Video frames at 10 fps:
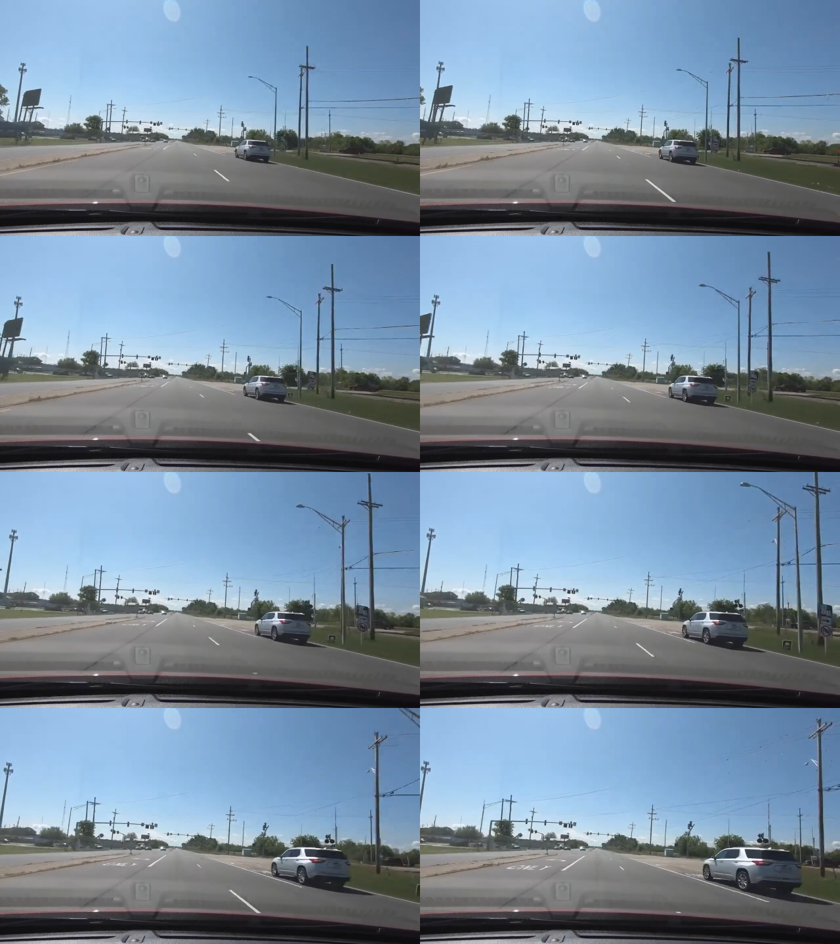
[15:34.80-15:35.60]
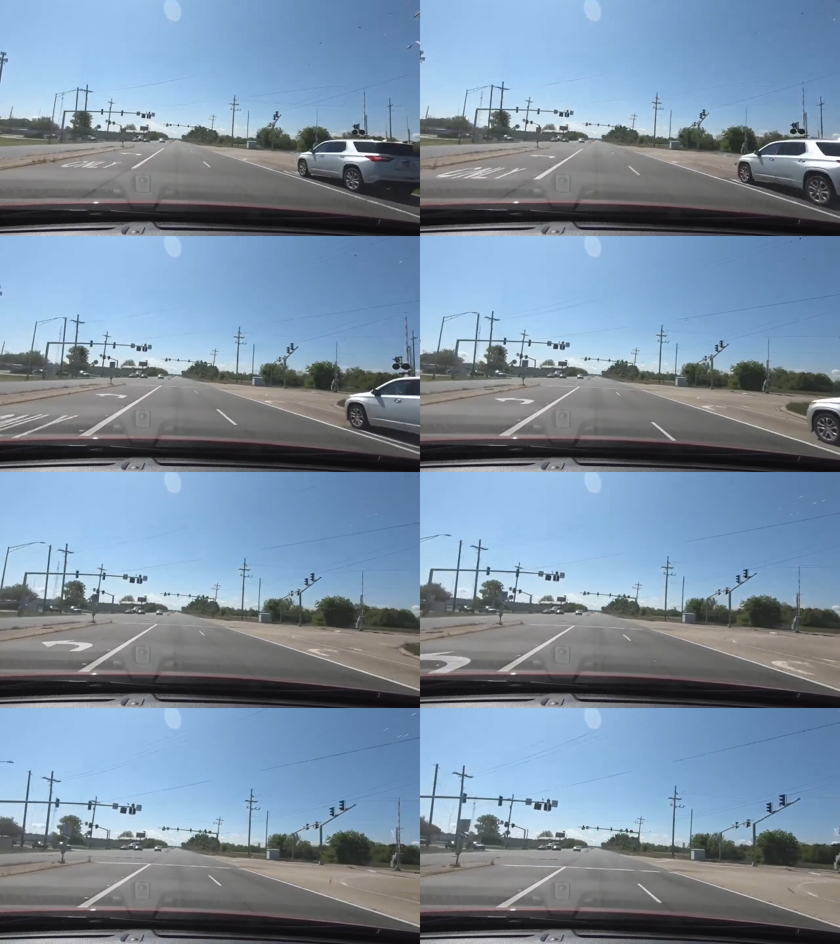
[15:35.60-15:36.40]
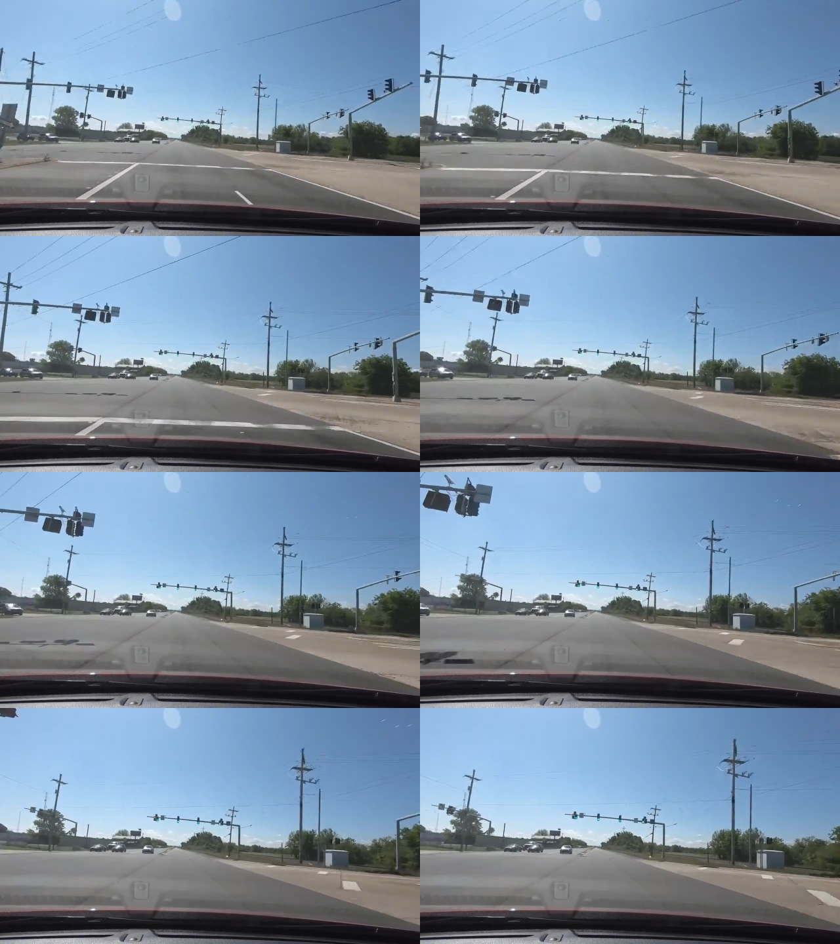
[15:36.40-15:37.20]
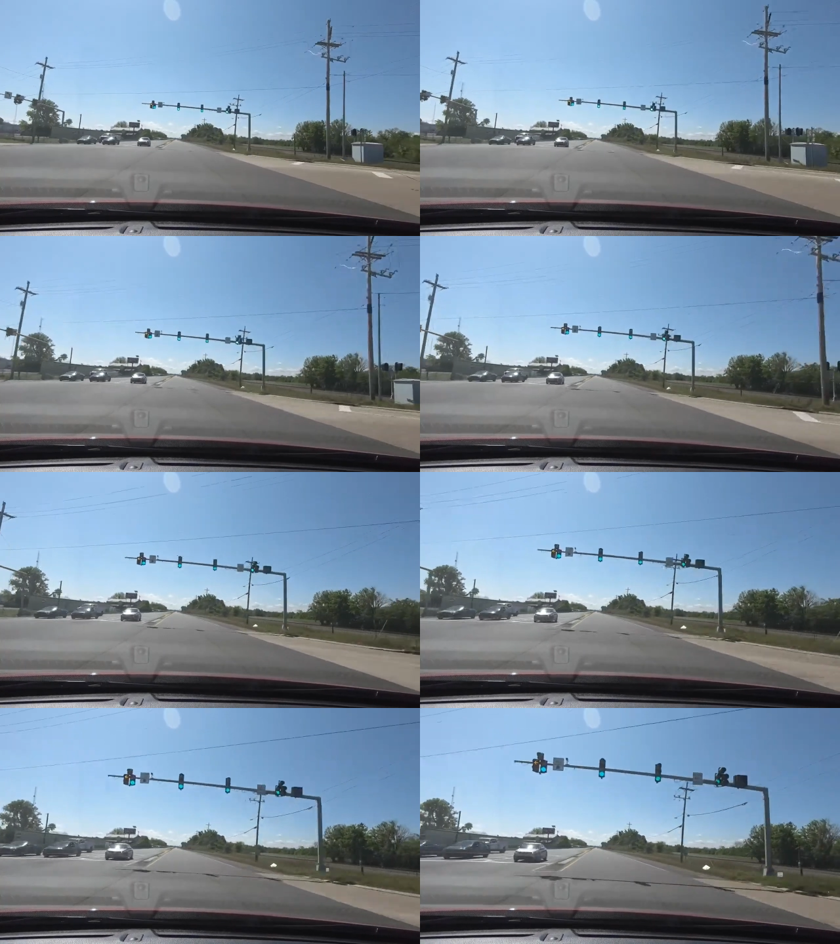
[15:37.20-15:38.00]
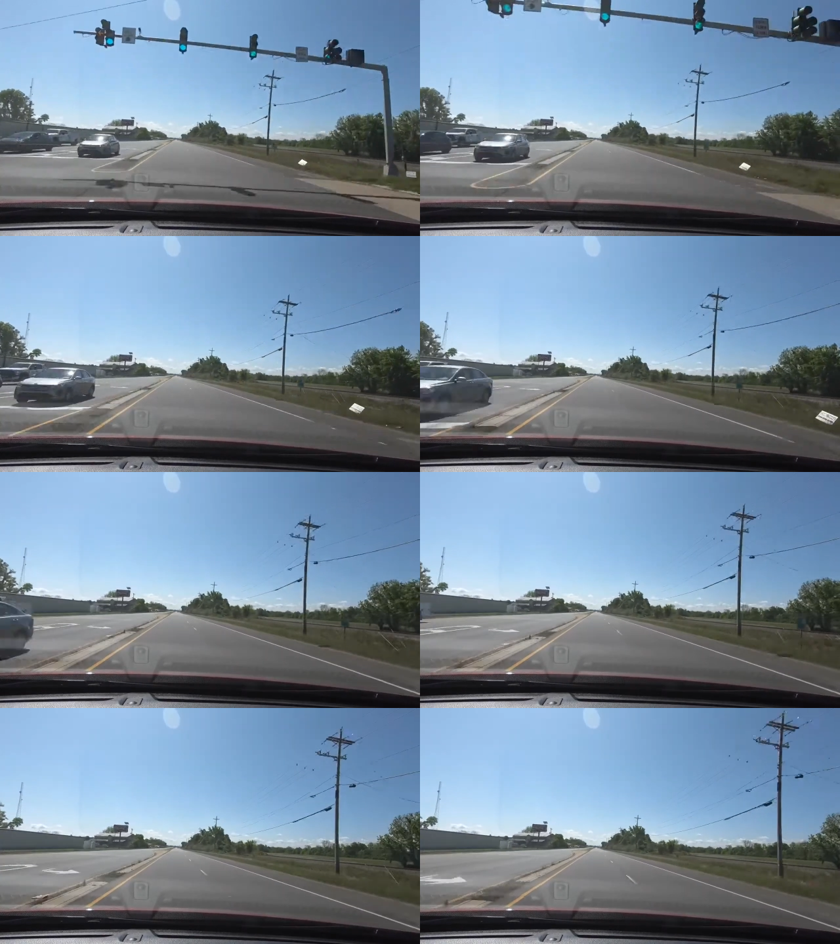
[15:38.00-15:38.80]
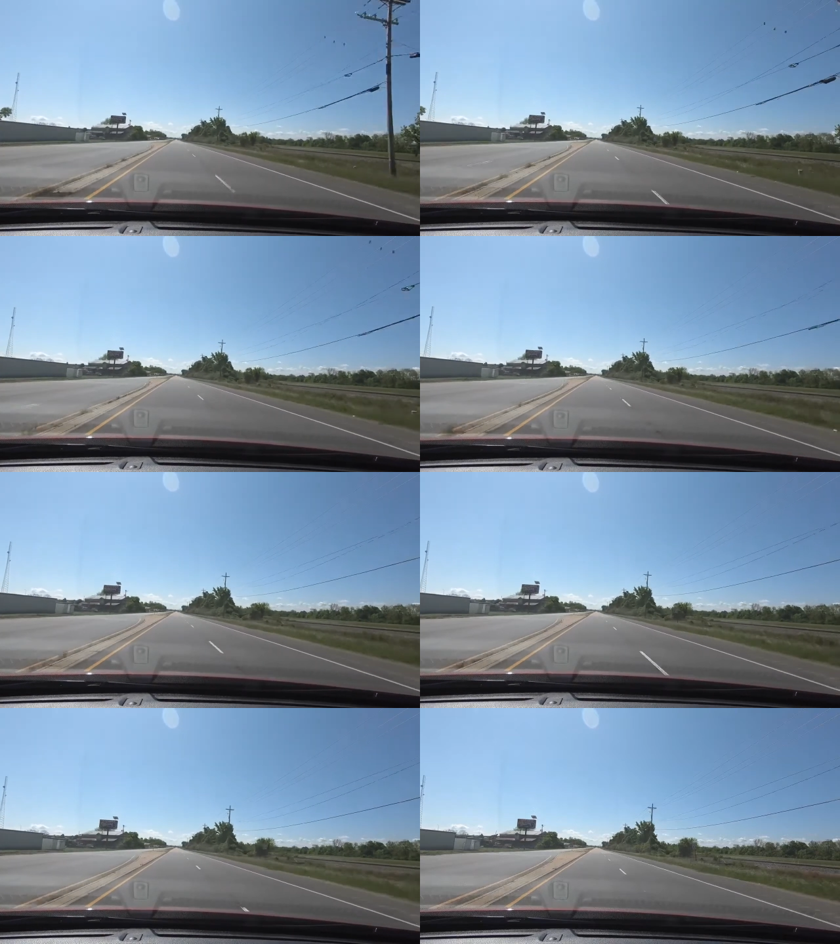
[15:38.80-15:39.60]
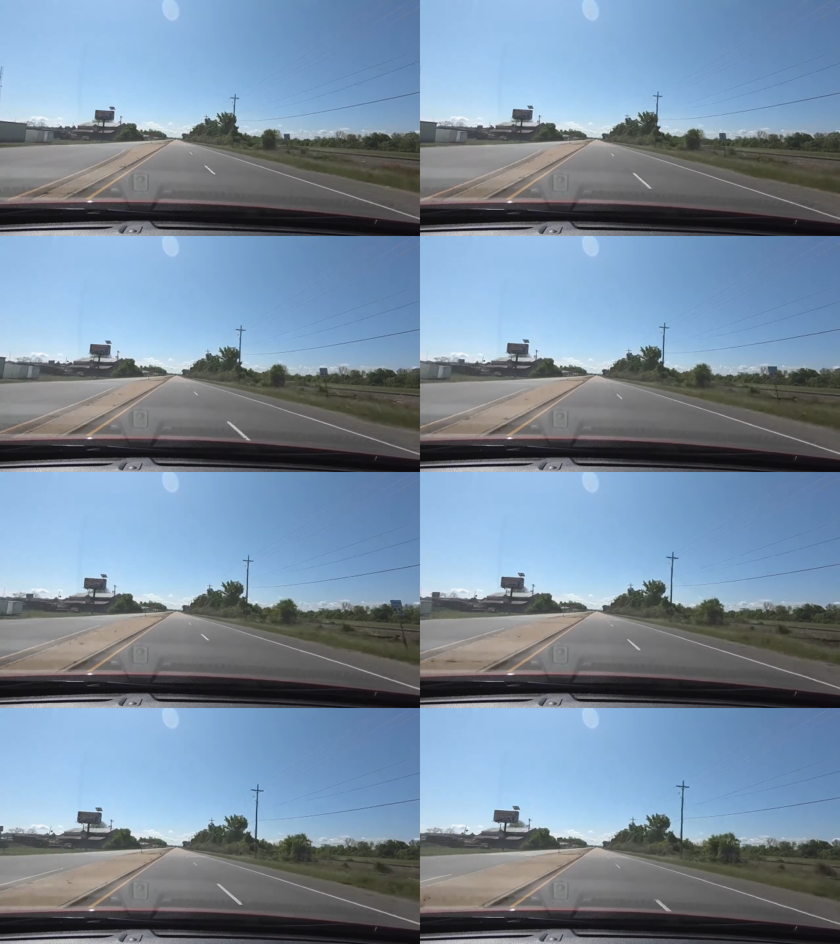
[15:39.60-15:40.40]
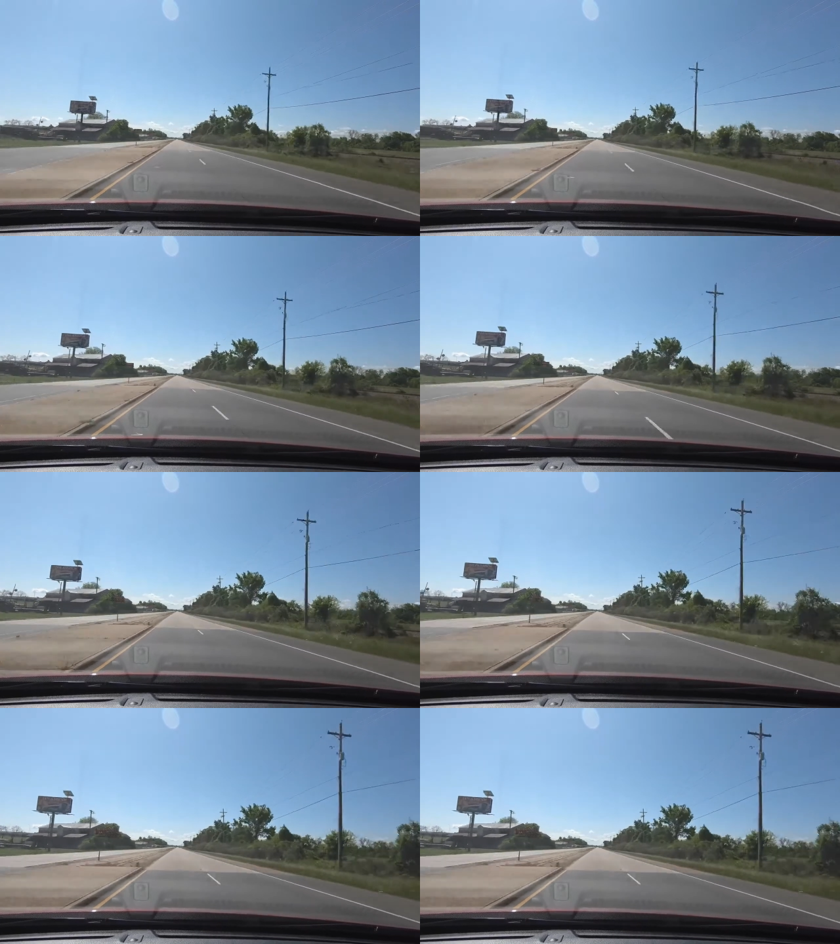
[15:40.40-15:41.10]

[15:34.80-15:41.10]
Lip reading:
[unreadable: no face in view]